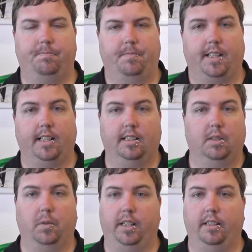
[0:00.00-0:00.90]
things that
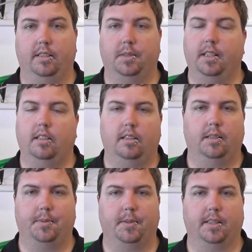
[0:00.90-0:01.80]
we deal with,
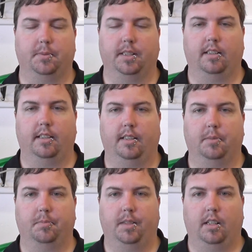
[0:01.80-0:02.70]
I'm always willing to
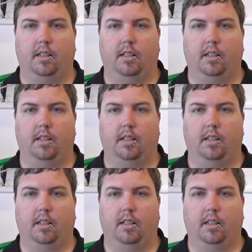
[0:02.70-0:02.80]
help.